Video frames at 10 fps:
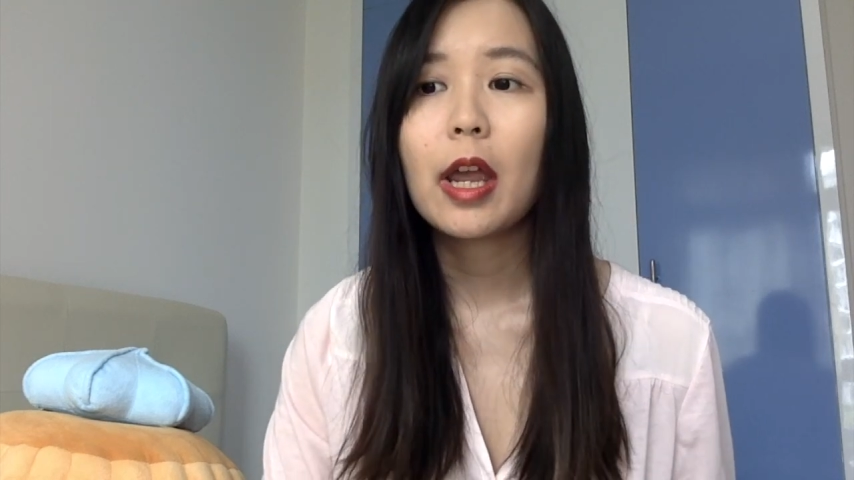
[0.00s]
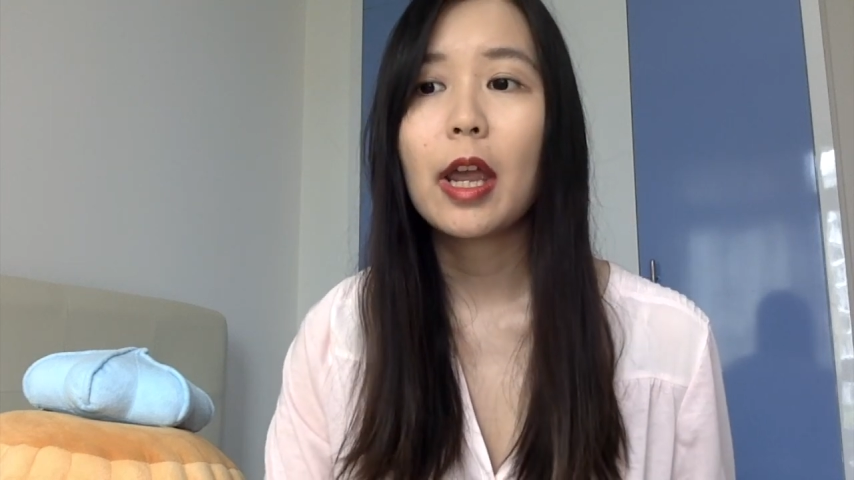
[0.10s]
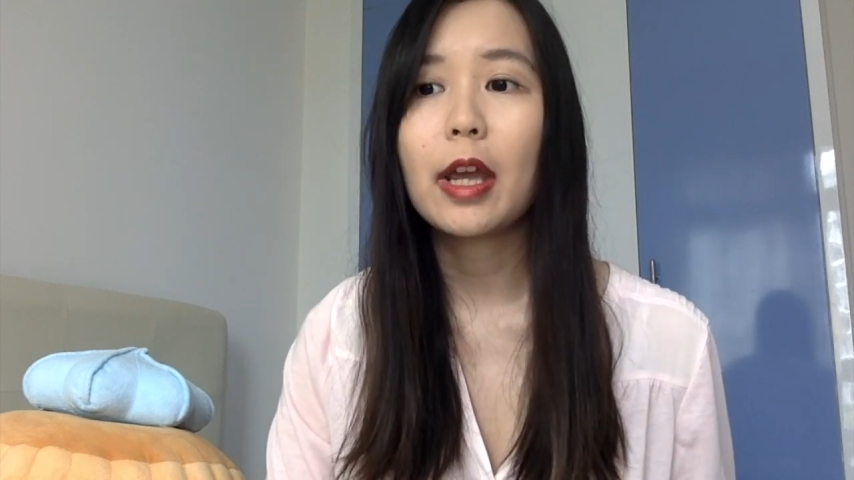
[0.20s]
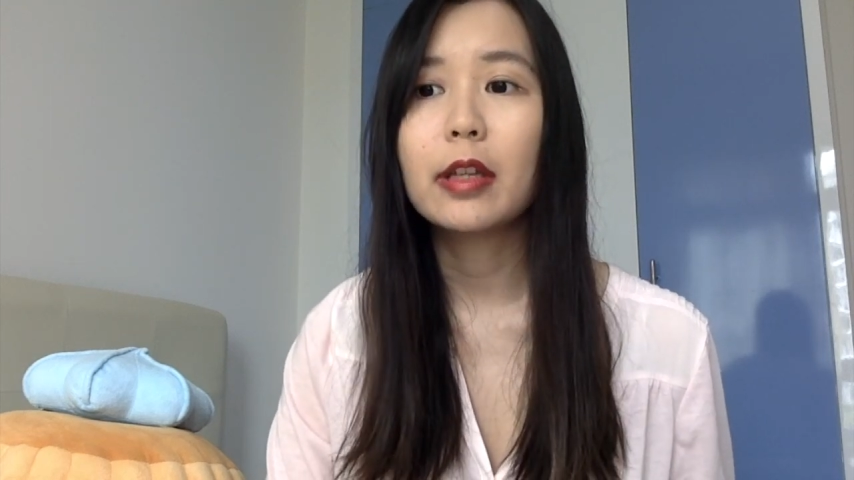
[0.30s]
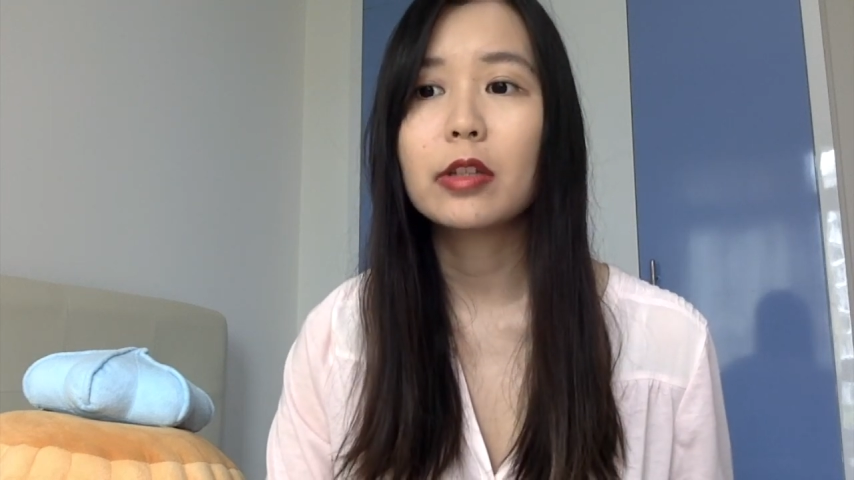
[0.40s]

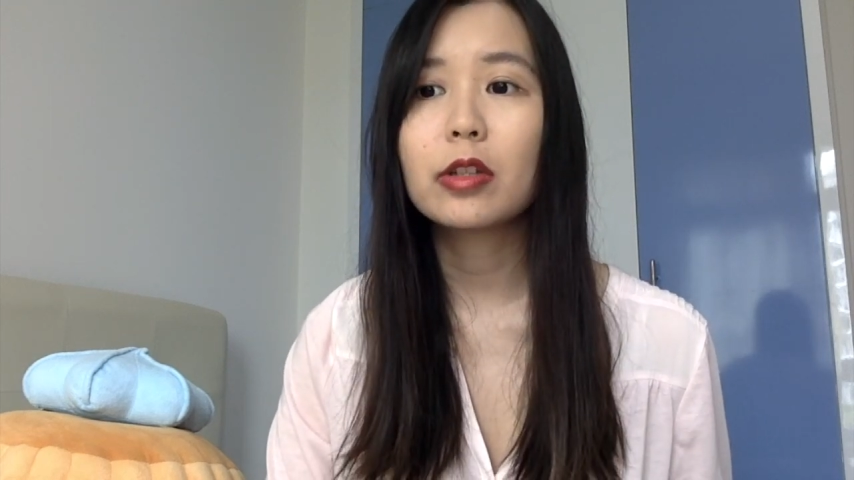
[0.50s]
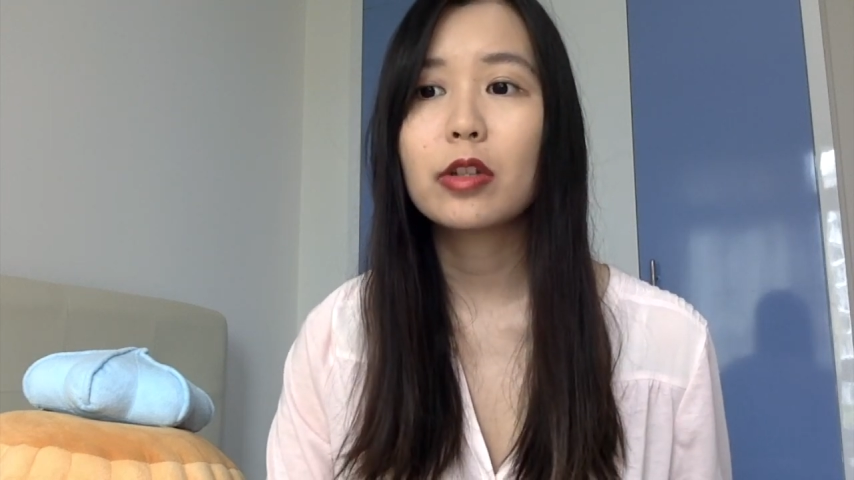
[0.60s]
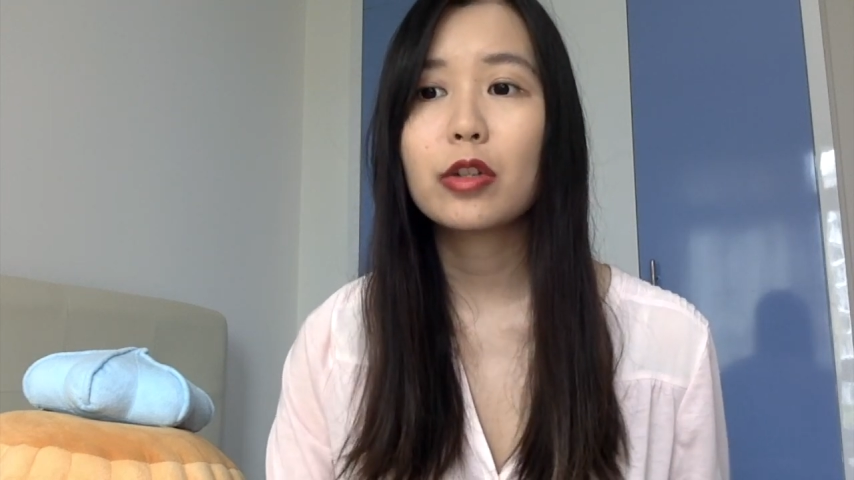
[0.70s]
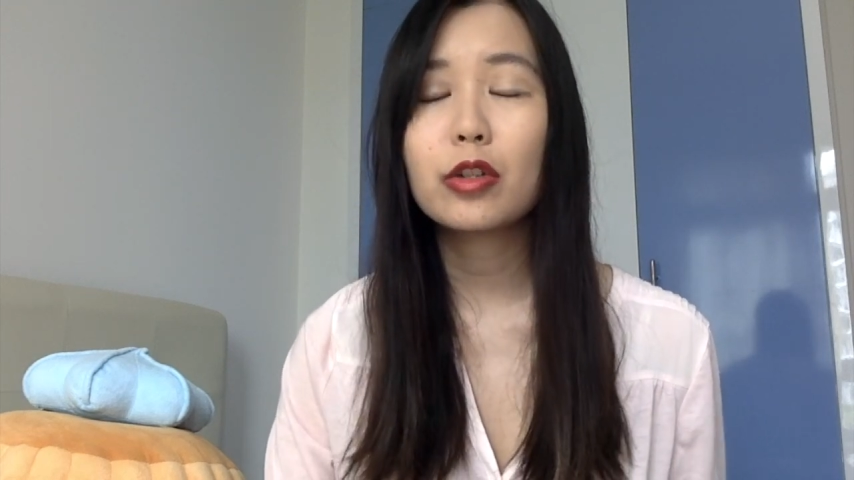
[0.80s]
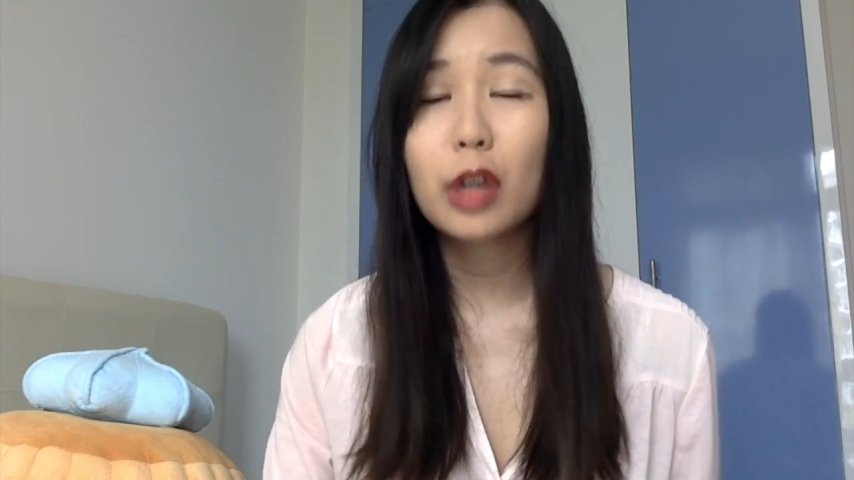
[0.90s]
And
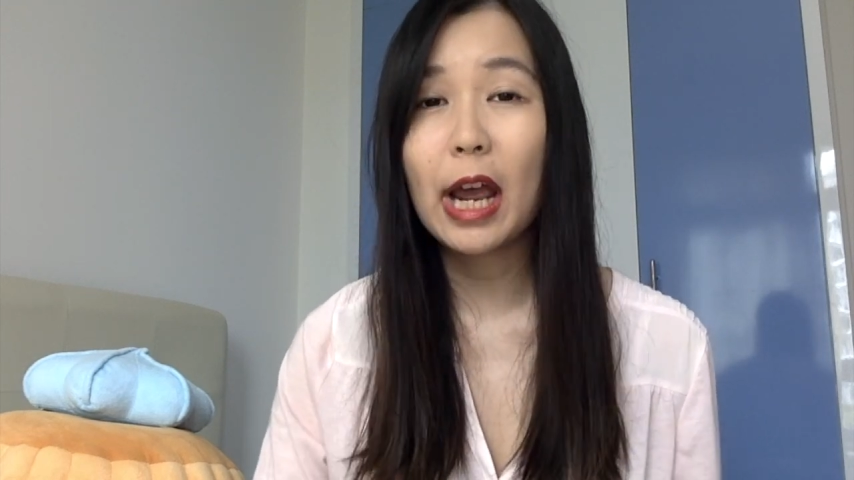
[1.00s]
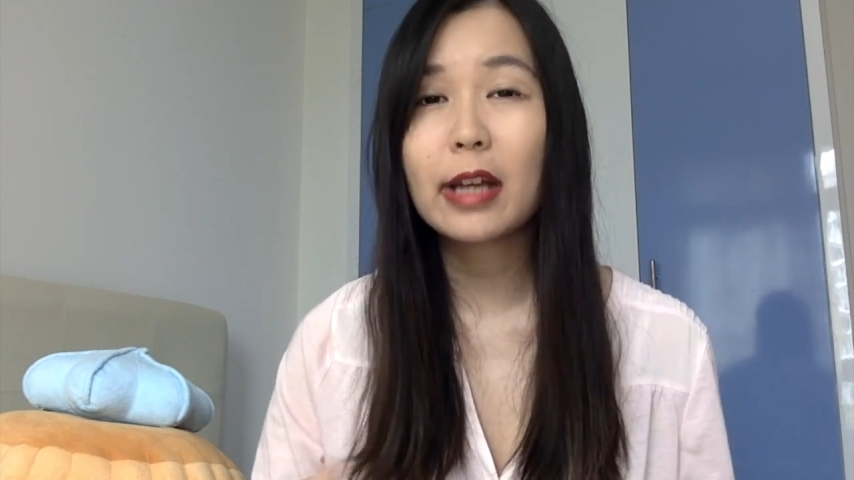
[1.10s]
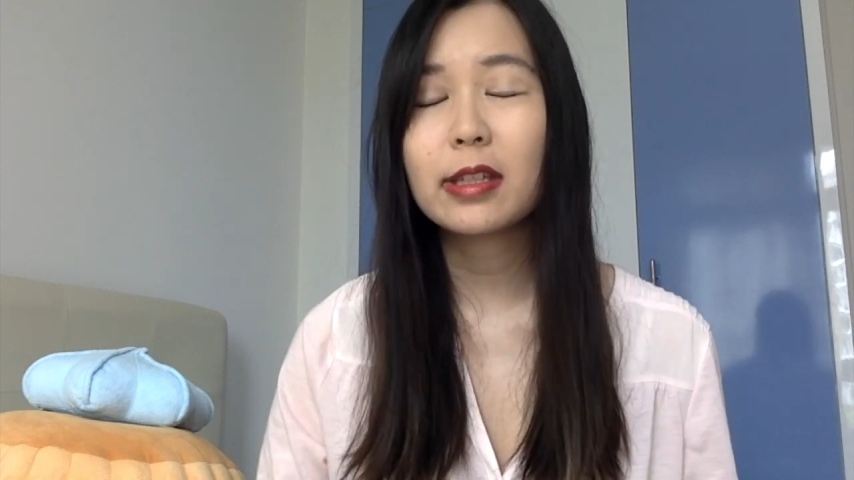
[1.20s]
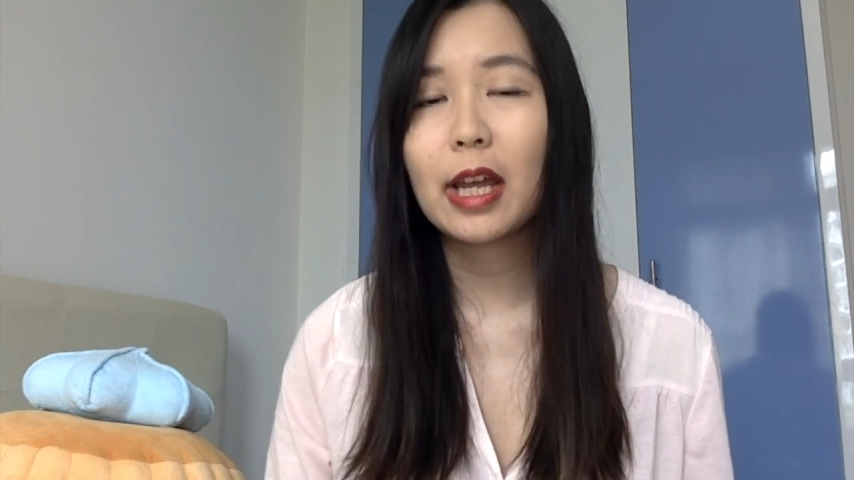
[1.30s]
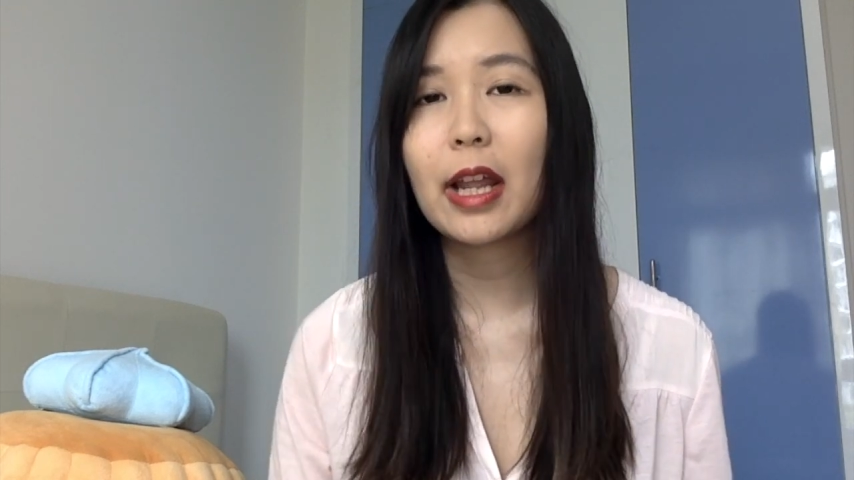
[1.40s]
she
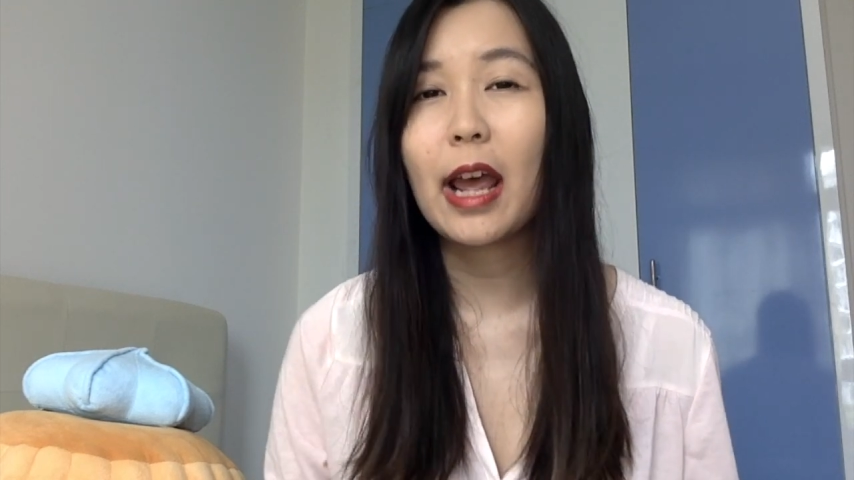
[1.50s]
has that